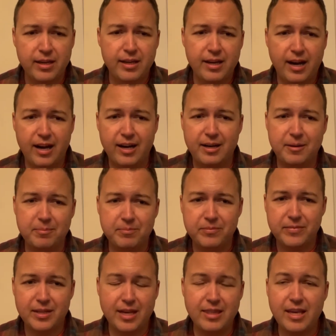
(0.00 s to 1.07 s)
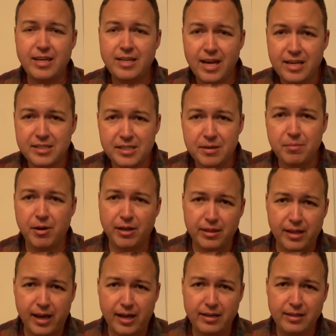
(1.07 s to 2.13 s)
Um, and they test him on
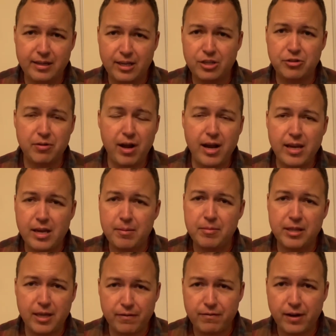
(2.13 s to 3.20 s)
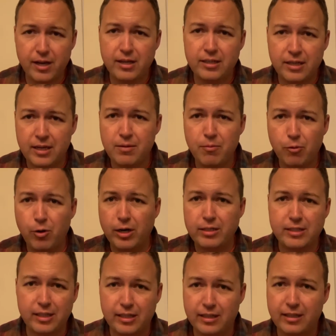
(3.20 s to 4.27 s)
that. They try him and they find him
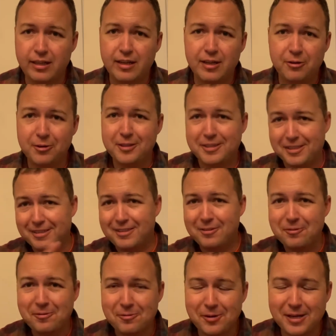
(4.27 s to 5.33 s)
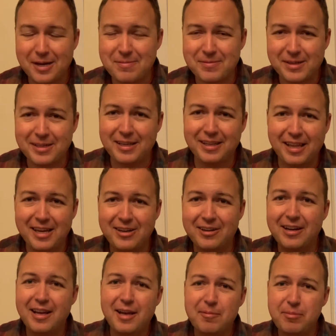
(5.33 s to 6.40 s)
wanting, which will come in later,
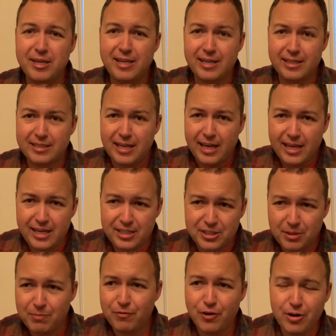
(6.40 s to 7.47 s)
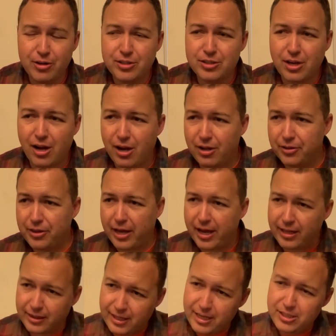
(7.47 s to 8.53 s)
because he subverts all
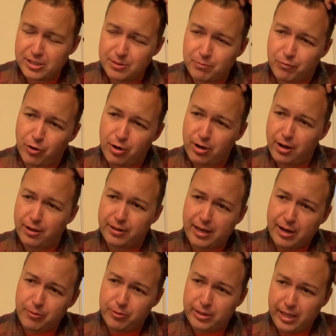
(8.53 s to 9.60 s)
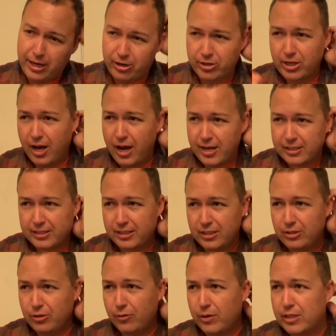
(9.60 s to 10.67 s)
that. They subvert all that when they are tossed
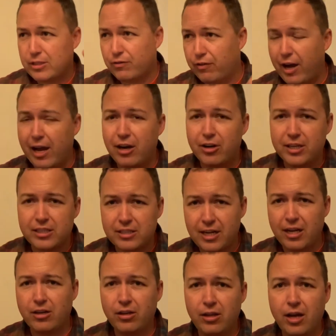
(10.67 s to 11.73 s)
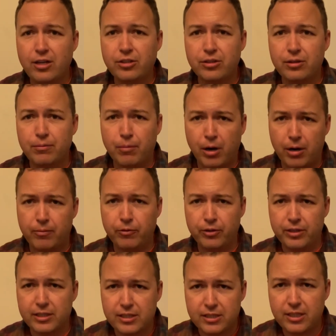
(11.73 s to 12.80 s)
into his fire, his technological marvel,
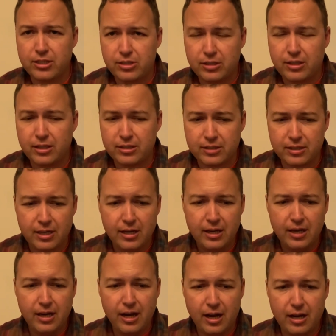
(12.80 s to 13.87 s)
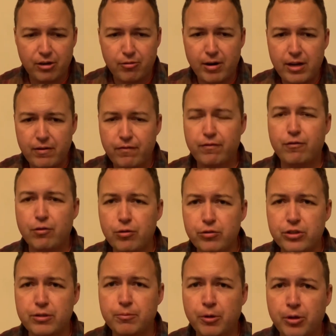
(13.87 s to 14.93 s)
this this uh, great
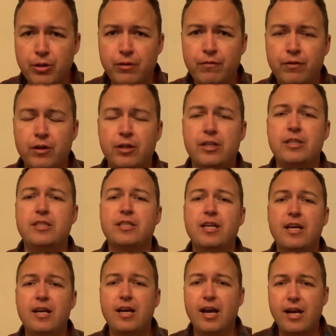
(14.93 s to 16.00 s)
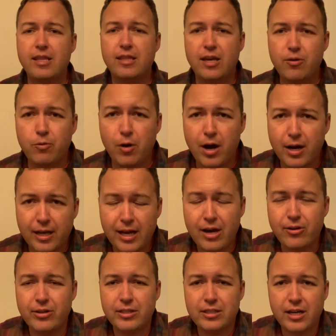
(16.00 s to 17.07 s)
crucible and furnace, and they walk
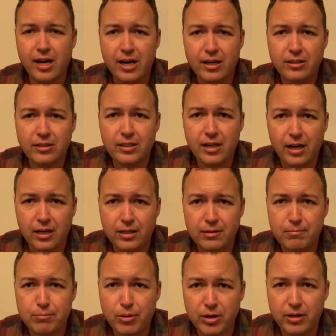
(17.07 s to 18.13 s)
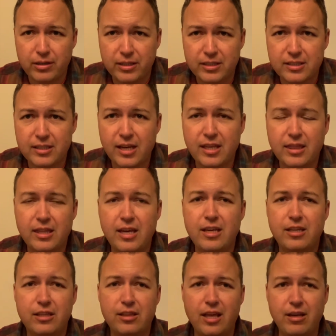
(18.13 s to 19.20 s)
out entirely unburned. It's like they,
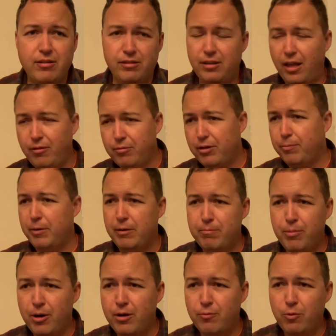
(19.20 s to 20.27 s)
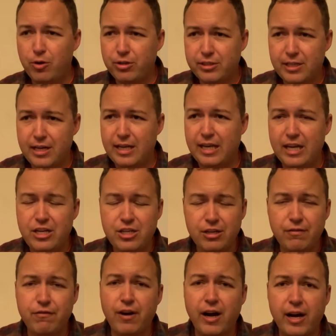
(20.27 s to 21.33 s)
they, they would have been burned worse than a kitchen
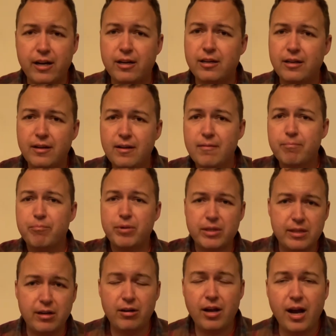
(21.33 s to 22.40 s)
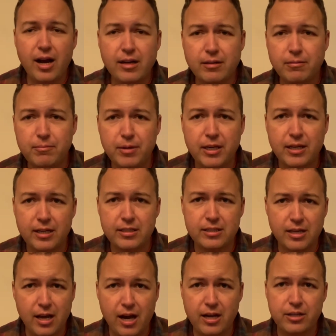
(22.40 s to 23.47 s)
fire, but they're not because
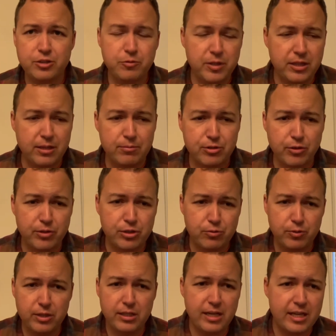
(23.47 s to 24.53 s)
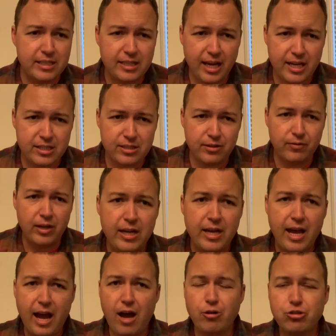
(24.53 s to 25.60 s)
God is with them. So it's really a test of
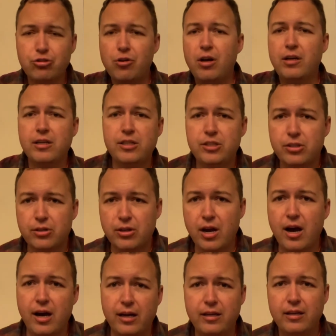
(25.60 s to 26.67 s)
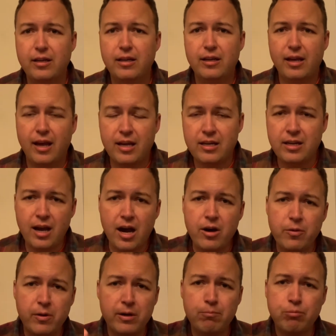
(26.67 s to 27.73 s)
how strong is your God. And
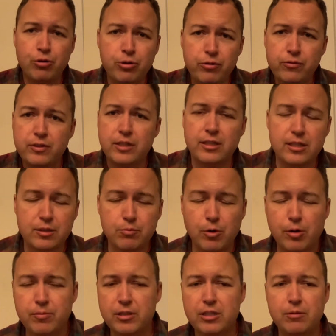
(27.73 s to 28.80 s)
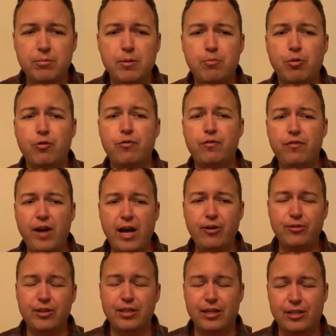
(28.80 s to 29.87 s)
Yahweh proves in this moment to be
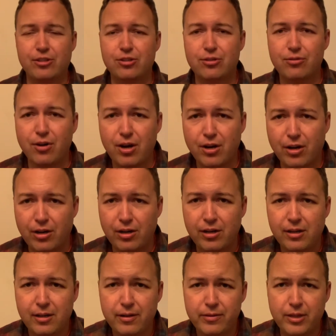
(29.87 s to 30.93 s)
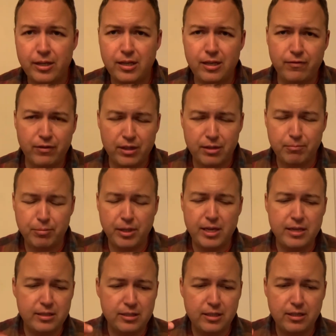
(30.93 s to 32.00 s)
profoundly stronger than even the
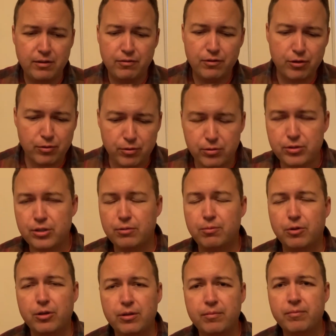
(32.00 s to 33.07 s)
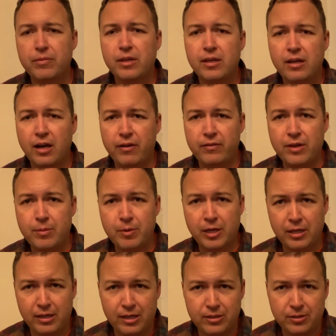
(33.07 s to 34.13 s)
blazing crucible of
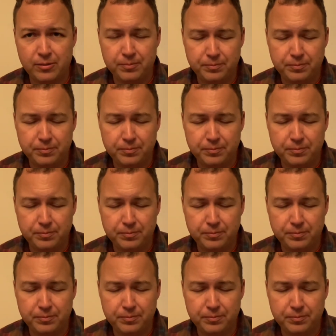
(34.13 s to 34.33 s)
Nebuchadnezzar.